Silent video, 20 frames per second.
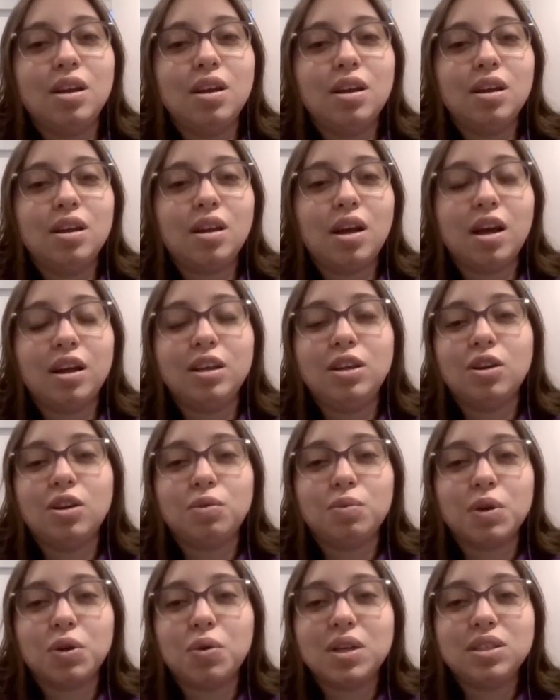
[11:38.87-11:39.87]

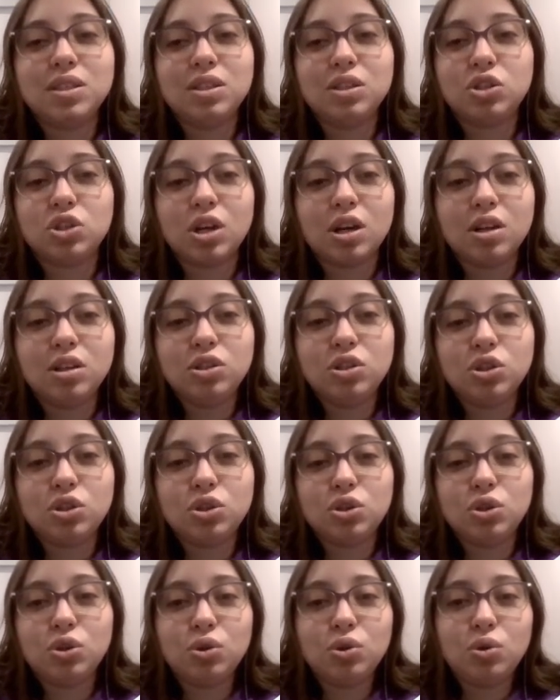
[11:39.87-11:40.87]
the
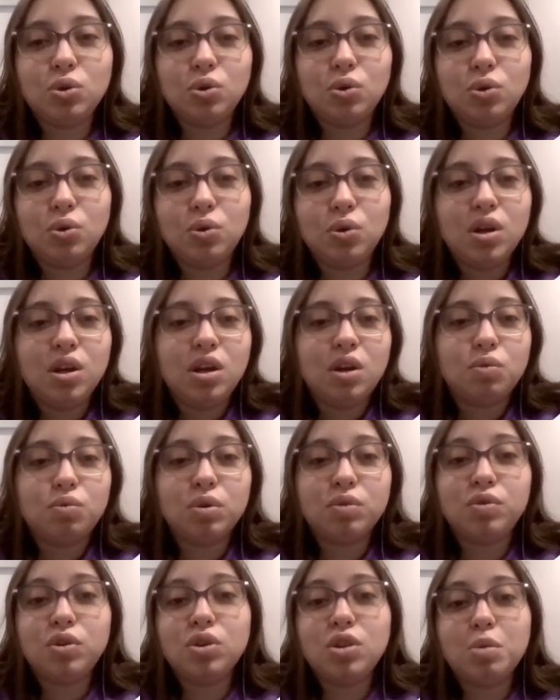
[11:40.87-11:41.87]
judge to
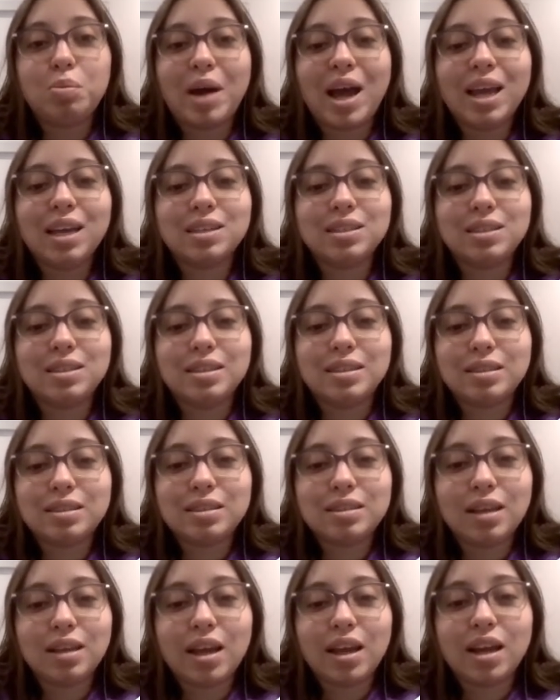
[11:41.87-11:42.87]
review the
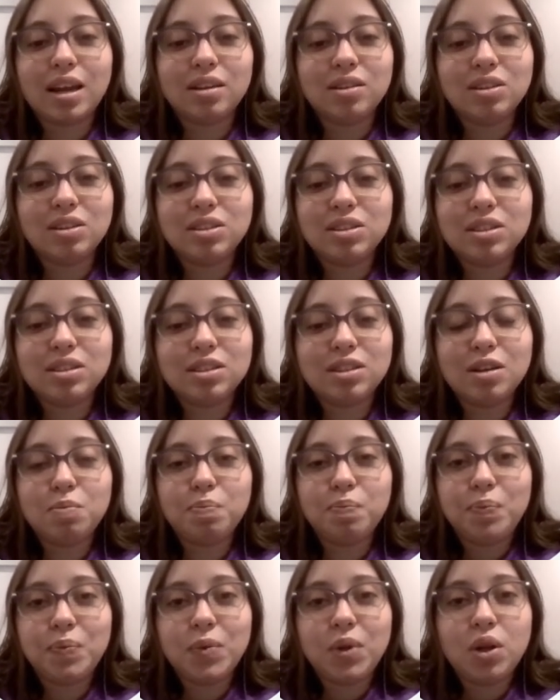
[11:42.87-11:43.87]
biasness, and this system
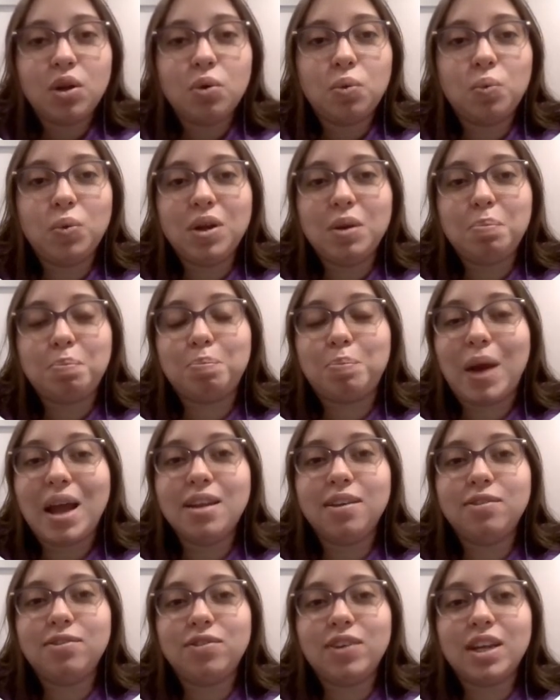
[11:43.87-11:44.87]
would
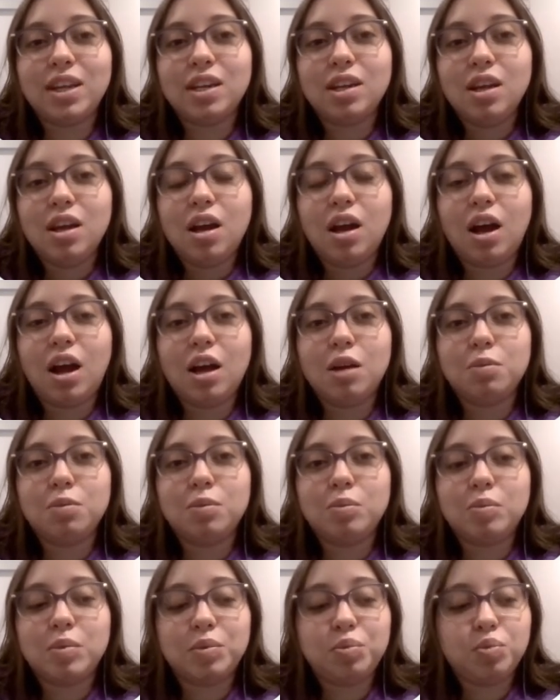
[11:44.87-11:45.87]
benefit,
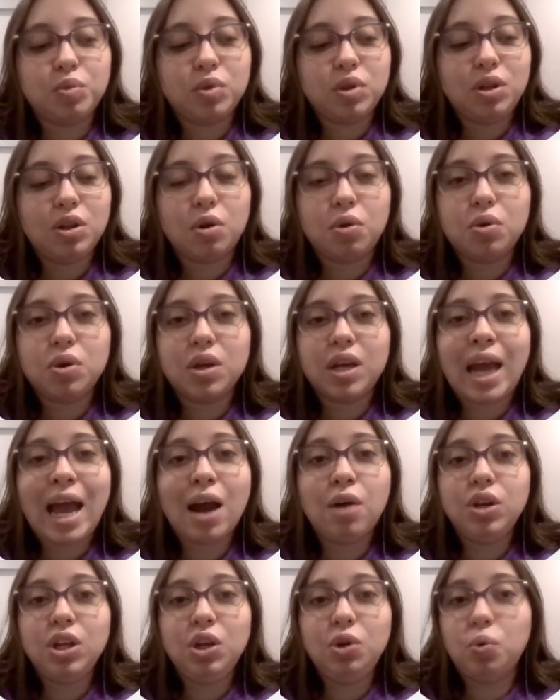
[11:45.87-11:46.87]

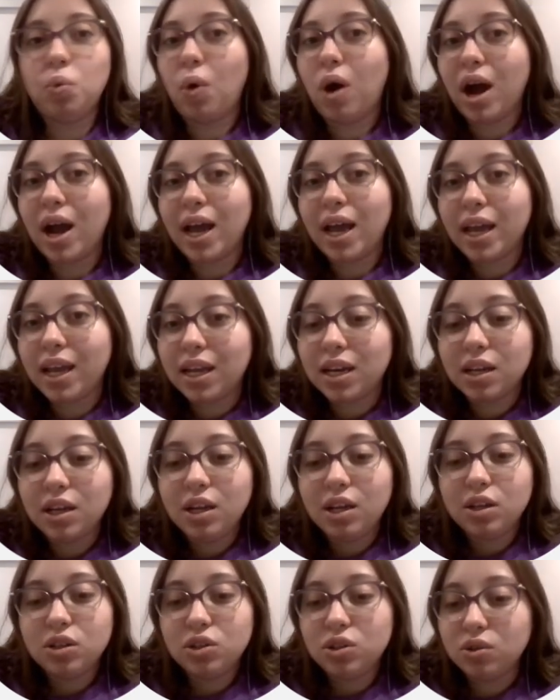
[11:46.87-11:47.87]
county-wide
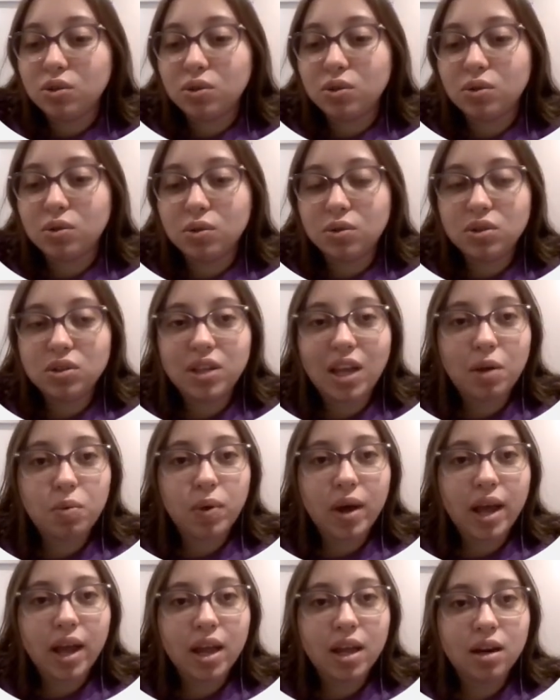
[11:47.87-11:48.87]
to
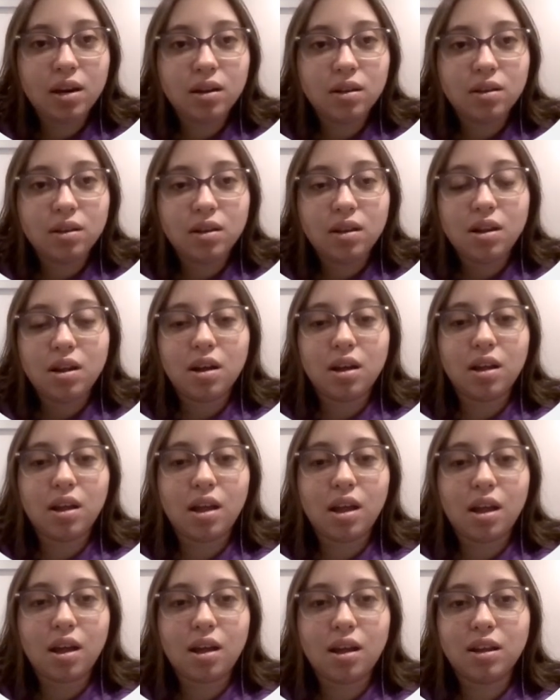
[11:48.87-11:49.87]
statewide
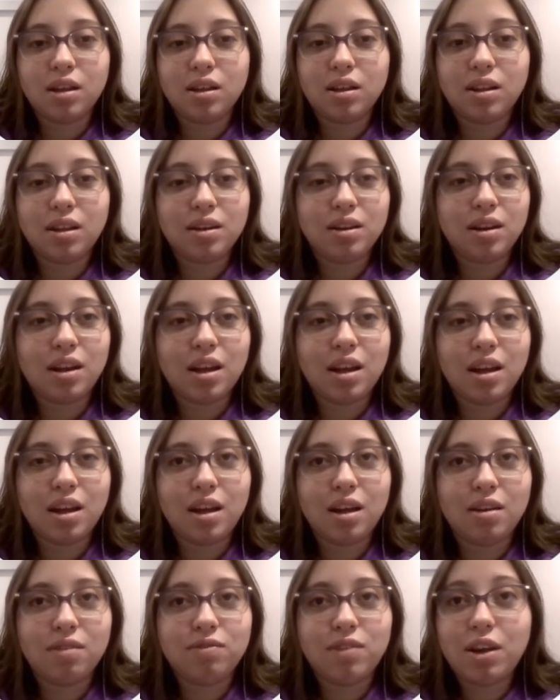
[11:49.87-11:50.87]
and
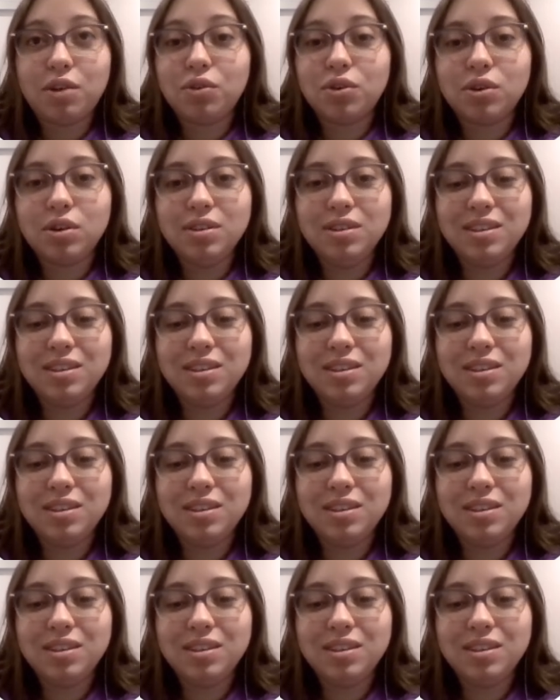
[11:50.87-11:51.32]
federal